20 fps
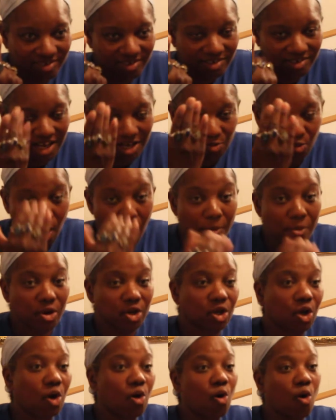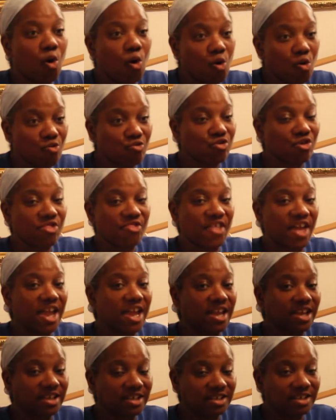That's why I'm going to go over
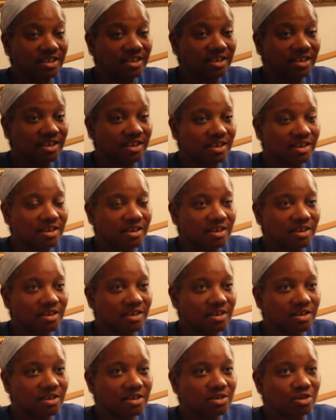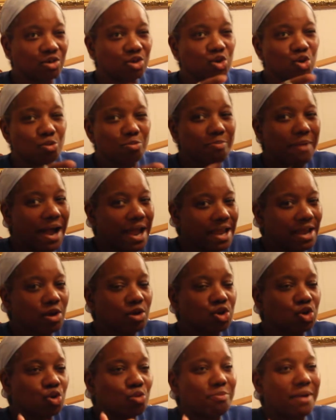things. So you
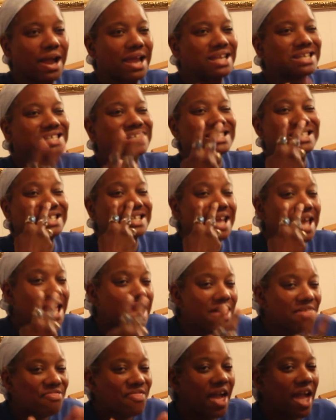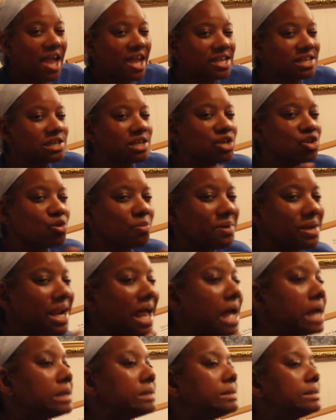might see things that you be
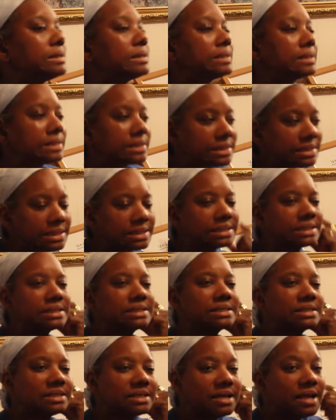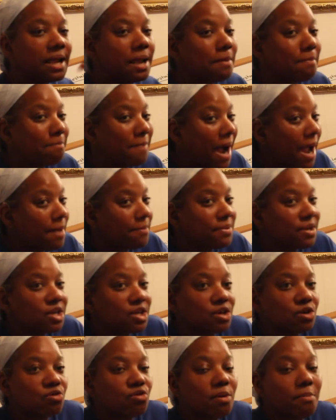like, it might be
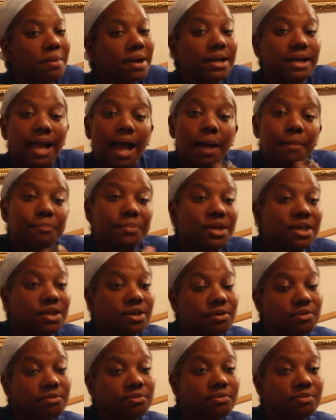you, it might not be you.